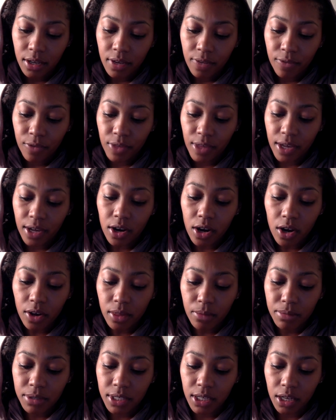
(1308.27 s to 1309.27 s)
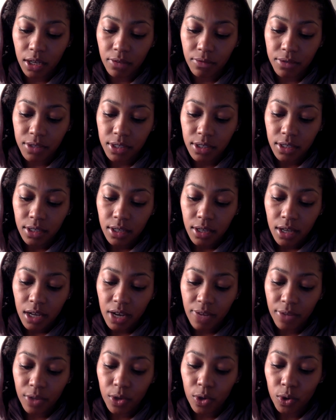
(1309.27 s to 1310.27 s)
For they call themselves
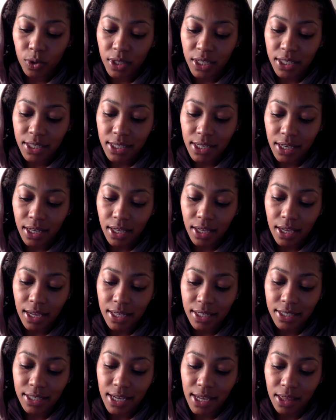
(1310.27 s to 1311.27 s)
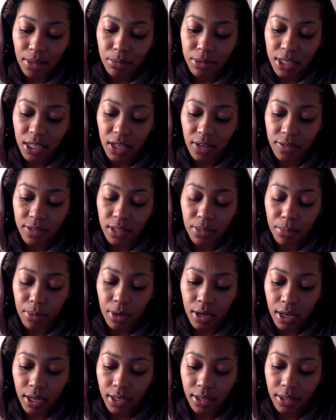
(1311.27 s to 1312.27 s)
of the holy city, and stay themselves
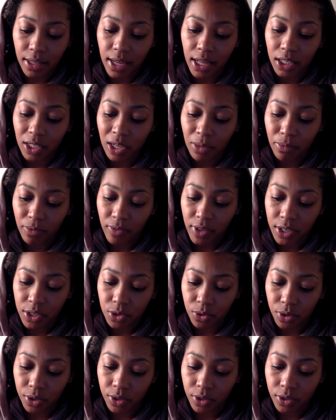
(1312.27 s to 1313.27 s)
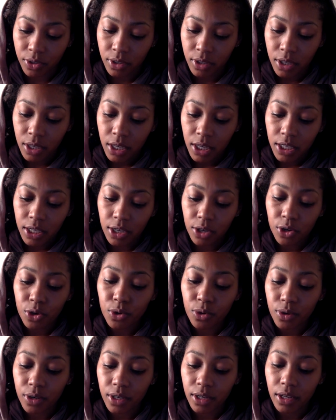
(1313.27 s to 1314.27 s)
upon the Elohim of Israel.
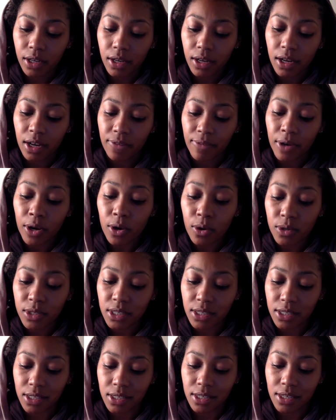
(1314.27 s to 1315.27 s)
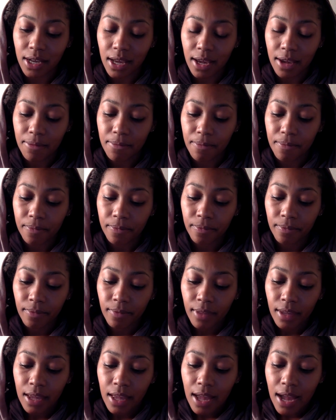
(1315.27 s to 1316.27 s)
Yahuwah of hosts is his name.
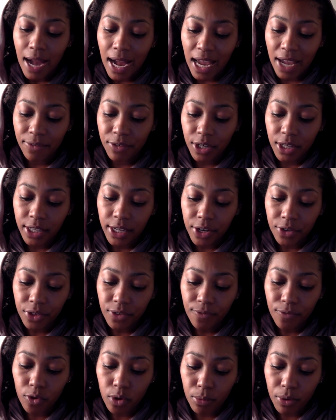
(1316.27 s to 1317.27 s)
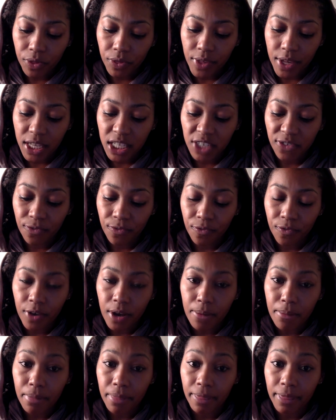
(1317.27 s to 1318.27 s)
I have declared the former things
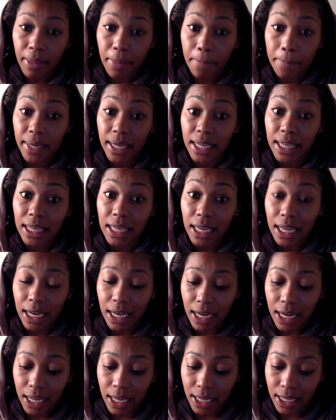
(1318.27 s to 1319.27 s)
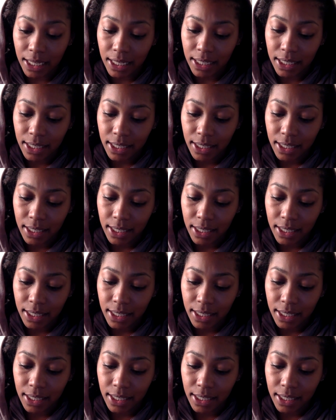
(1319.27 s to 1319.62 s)
from the beginning.